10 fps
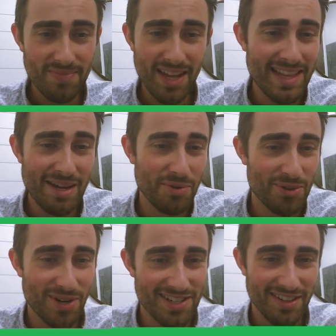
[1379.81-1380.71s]
and then with the
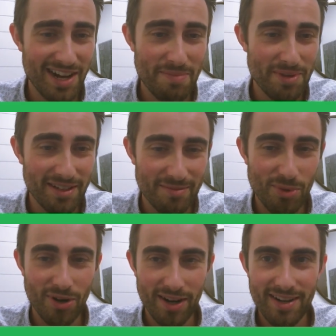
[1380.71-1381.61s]
rest of the lineup being
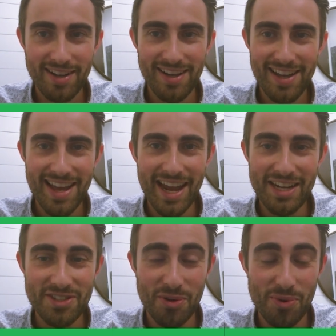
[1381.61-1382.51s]
more
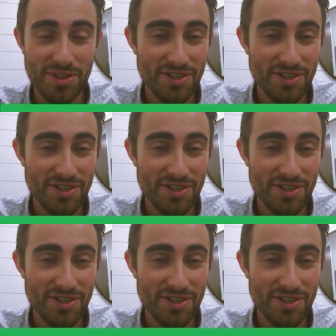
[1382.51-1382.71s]
AHL worthy.